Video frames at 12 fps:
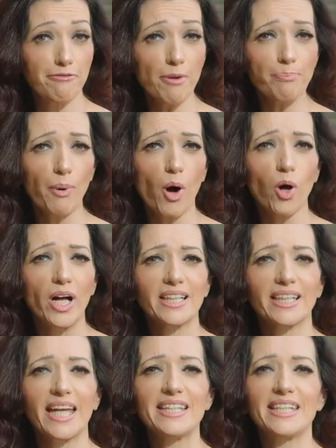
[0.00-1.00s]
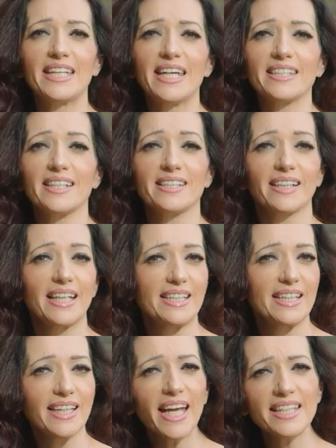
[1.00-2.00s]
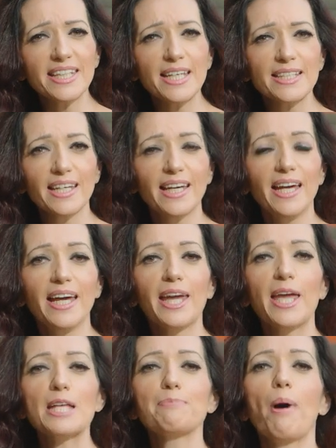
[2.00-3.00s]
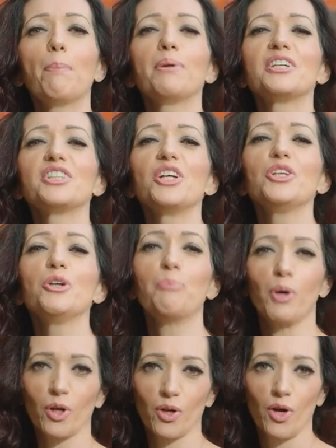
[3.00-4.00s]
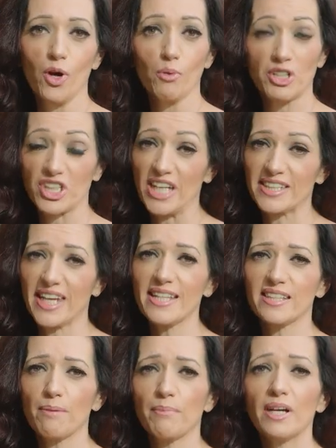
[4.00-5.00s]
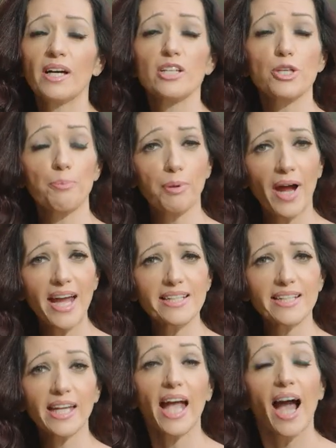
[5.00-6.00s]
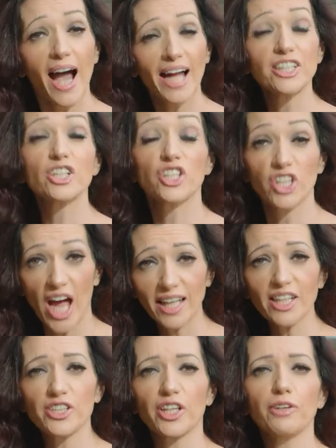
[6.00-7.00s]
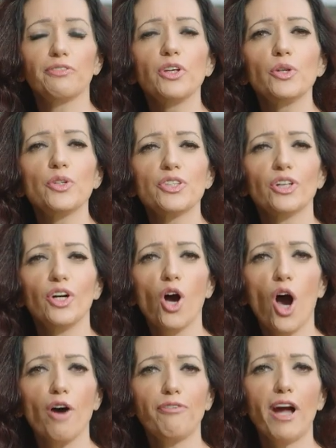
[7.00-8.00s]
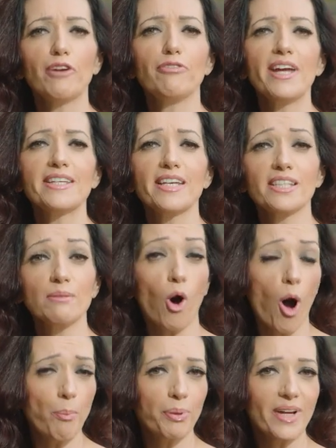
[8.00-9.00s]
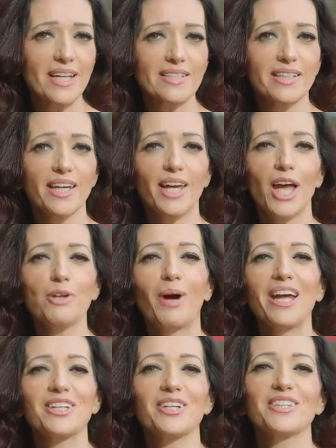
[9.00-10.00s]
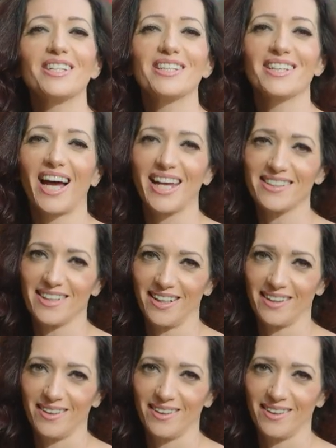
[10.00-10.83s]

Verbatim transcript: football in the 1980s and 1990s, he's published a new book which contains some surprising and challenging views of how racism operates in wider society.